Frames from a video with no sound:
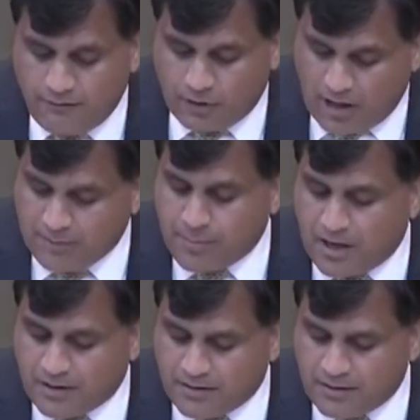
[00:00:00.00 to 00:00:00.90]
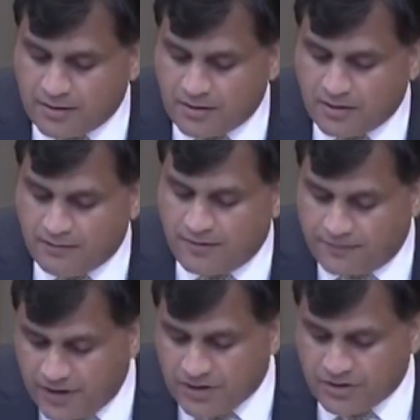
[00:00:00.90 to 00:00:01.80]
For our part,
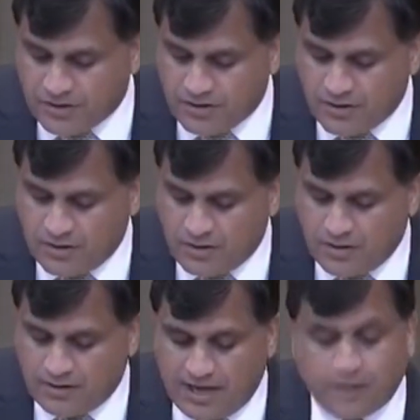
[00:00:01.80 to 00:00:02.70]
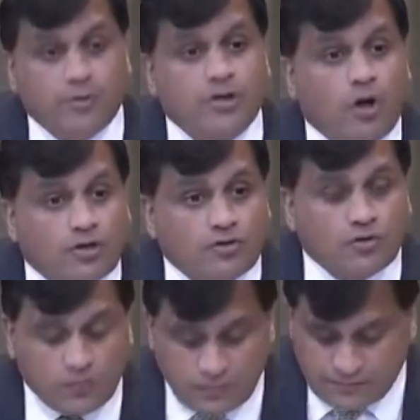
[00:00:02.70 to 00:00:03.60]
we wish that were not
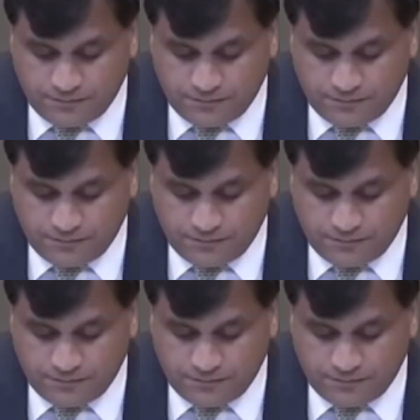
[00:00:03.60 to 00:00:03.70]
so.